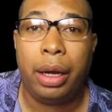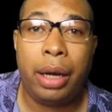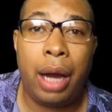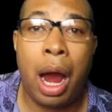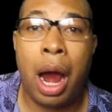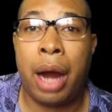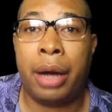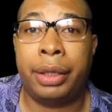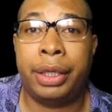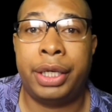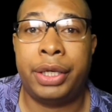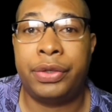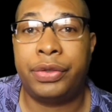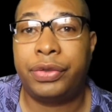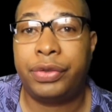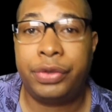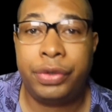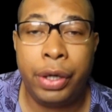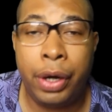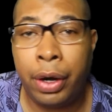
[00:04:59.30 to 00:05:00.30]

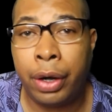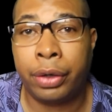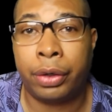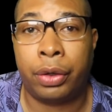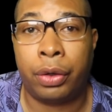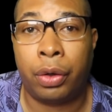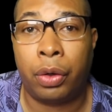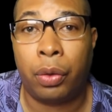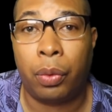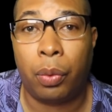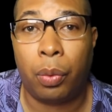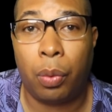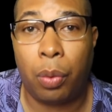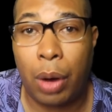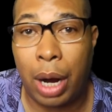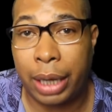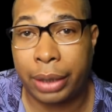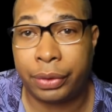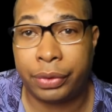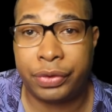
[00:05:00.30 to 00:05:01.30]
Carly's turtle
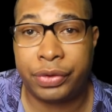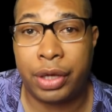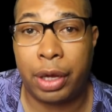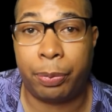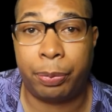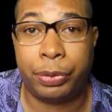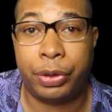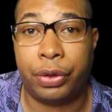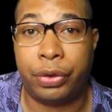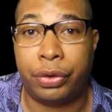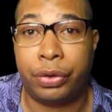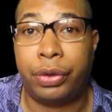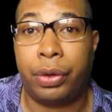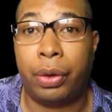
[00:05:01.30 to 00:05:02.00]
waddles up to the